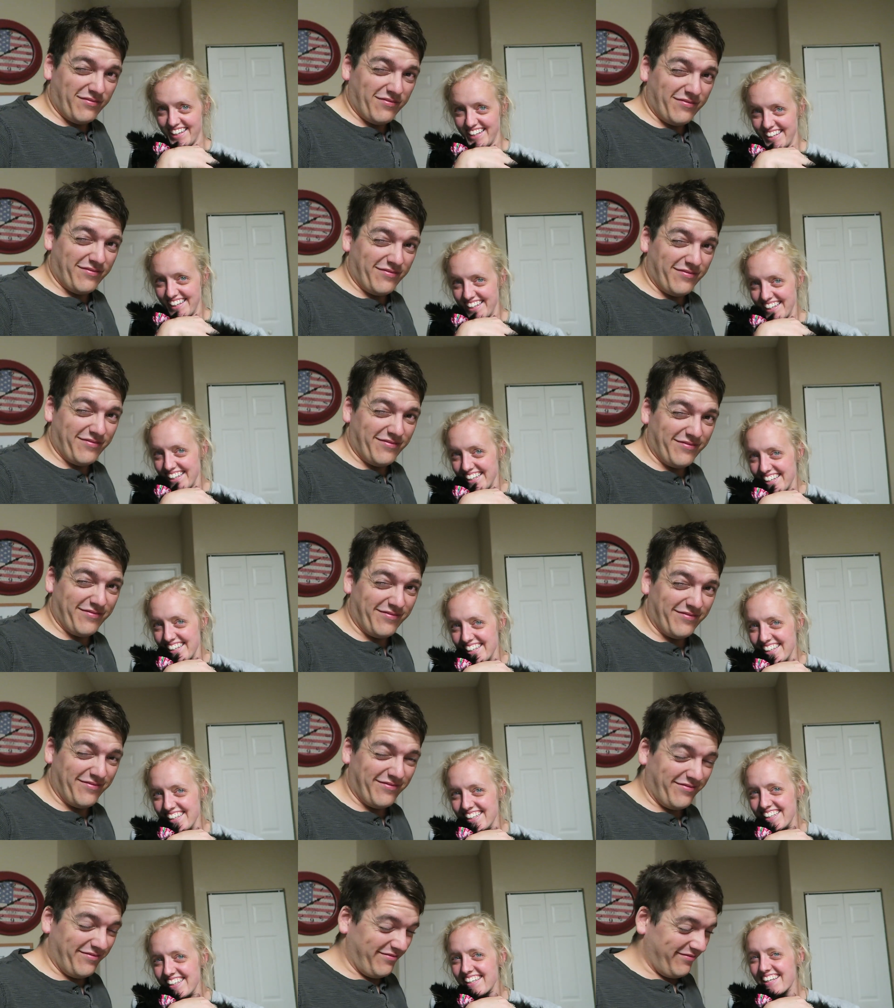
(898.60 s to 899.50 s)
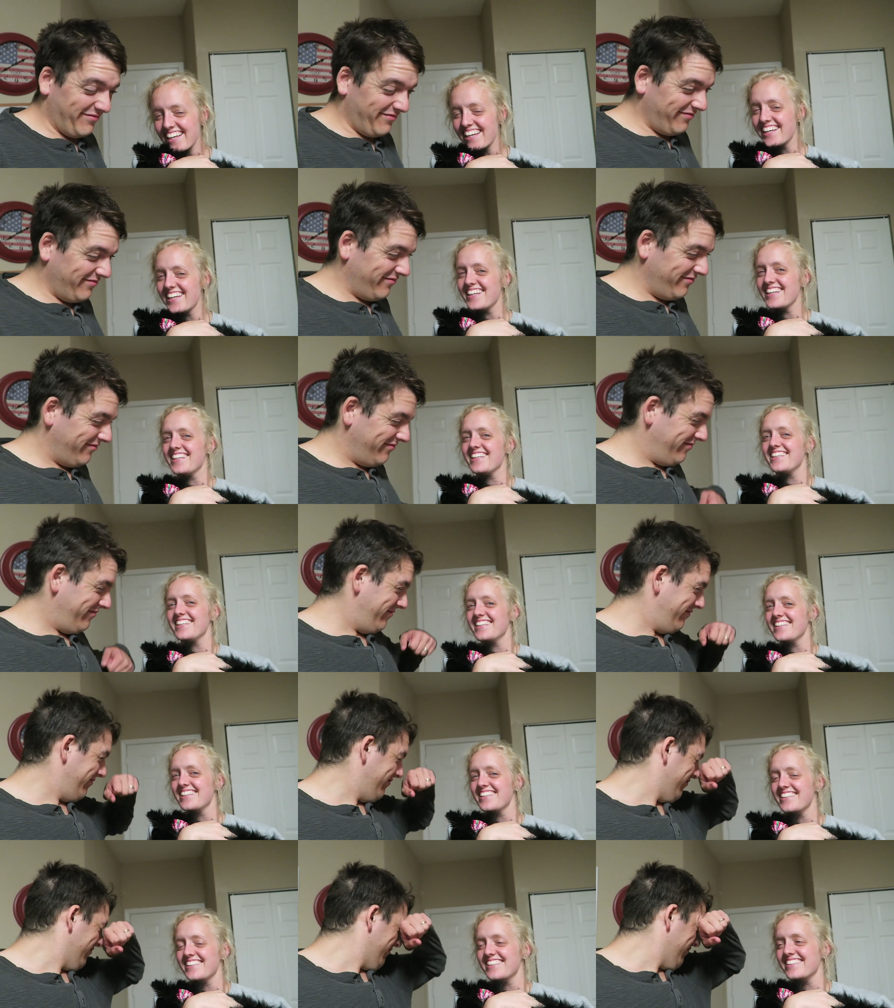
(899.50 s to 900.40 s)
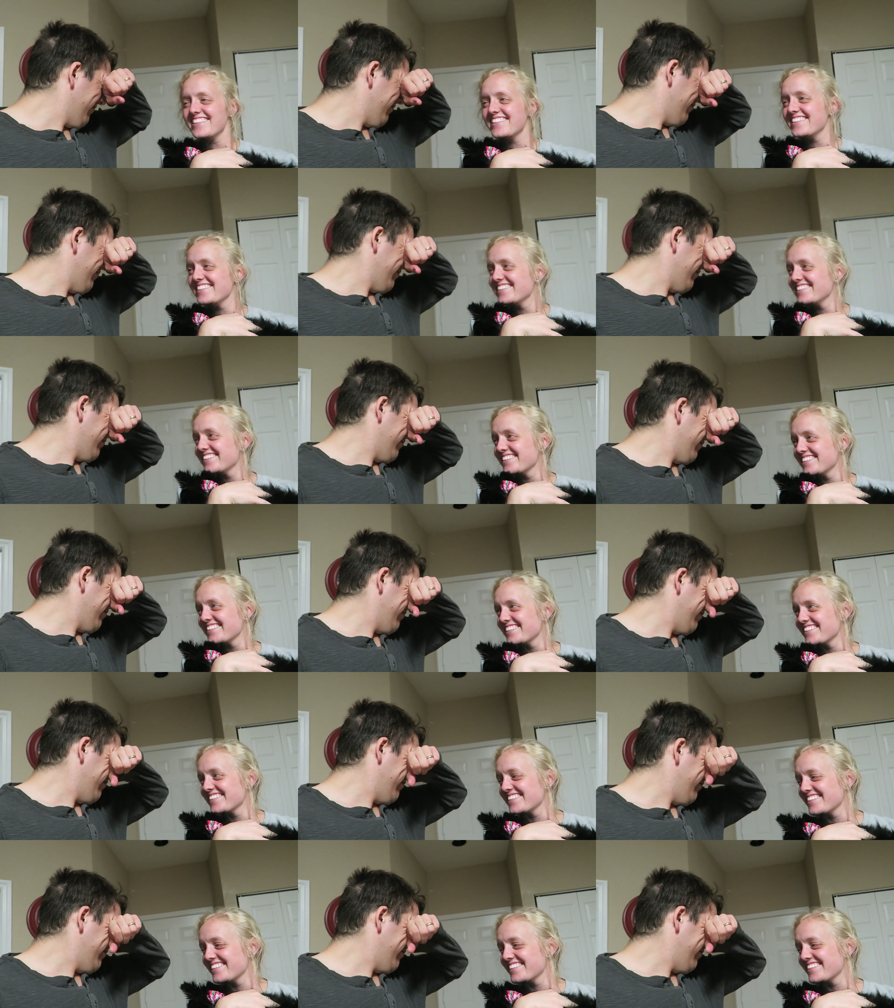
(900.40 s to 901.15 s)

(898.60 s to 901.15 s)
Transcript: Nothing is said.